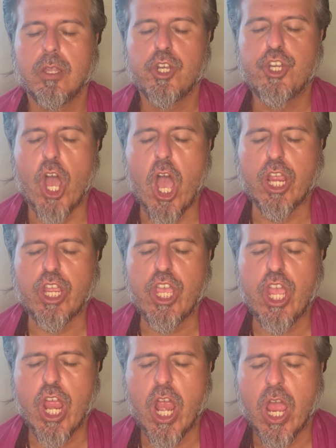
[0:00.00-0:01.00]
talk
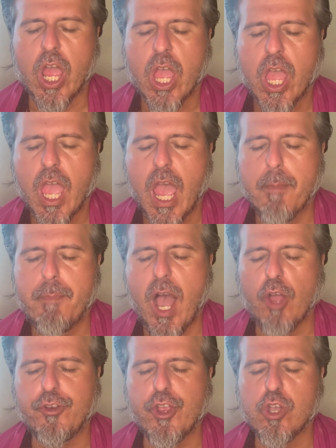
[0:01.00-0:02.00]
here
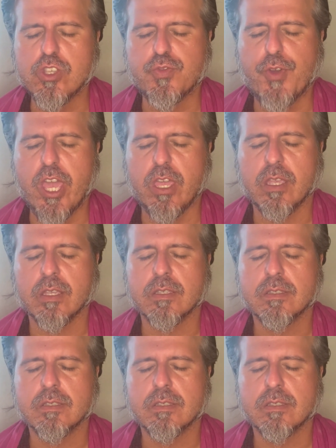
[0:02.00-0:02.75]
about those things,